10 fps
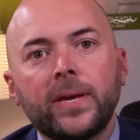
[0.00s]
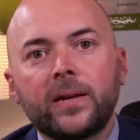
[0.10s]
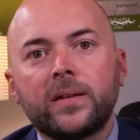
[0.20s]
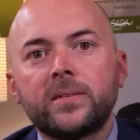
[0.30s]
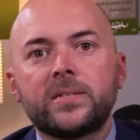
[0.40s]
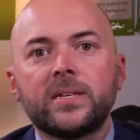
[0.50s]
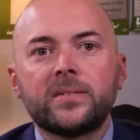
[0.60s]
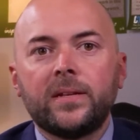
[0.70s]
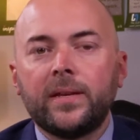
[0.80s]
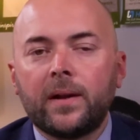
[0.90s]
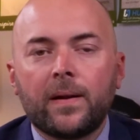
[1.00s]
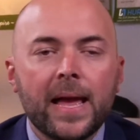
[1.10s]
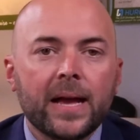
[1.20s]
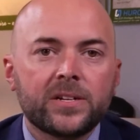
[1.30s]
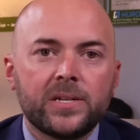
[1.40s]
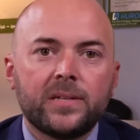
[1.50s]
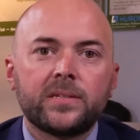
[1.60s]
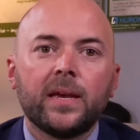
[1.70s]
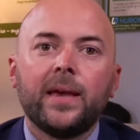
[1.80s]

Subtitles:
and consistent in our actions,